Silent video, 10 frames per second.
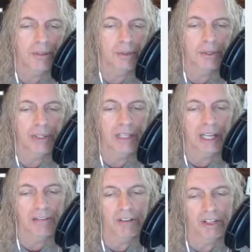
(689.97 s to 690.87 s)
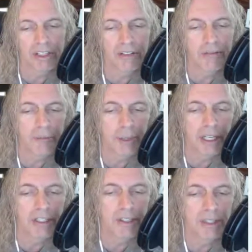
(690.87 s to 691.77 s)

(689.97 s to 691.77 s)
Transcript: or you can have it on a different page.